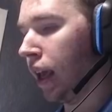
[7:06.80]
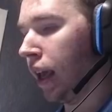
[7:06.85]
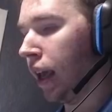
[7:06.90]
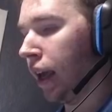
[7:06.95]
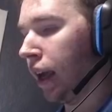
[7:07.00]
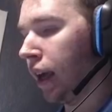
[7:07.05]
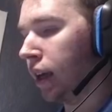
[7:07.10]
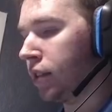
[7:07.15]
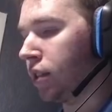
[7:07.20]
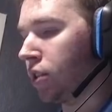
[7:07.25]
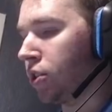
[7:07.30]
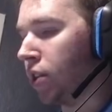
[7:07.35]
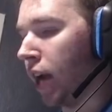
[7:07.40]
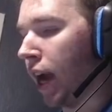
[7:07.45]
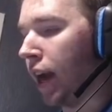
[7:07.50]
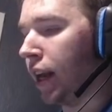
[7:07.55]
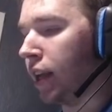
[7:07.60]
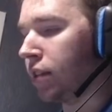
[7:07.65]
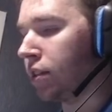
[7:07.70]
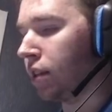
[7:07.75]
Because the
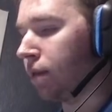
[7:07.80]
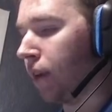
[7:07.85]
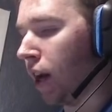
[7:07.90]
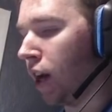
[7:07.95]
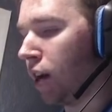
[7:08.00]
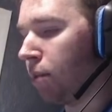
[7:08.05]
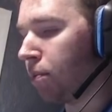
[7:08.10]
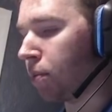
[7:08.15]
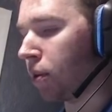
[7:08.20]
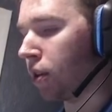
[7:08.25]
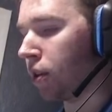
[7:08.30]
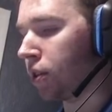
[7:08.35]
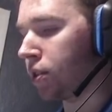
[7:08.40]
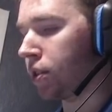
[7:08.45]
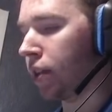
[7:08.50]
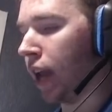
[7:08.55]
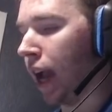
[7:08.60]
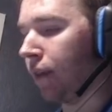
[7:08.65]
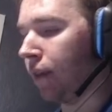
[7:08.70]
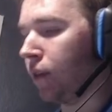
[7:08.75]
Chinese developers
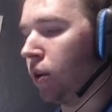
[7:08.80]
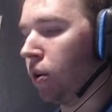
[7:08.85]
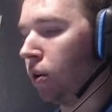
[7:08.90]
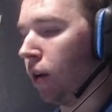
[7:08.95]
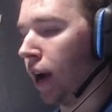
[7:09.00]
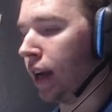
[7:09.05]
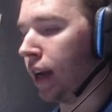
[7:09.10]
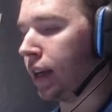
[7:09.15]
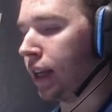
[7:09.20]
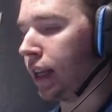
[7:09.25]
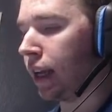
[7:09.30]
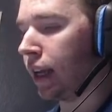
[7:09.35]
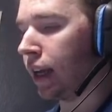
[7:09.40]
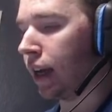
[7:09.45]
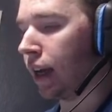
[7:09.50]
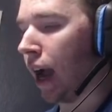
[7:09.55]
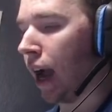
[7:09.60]
have no idea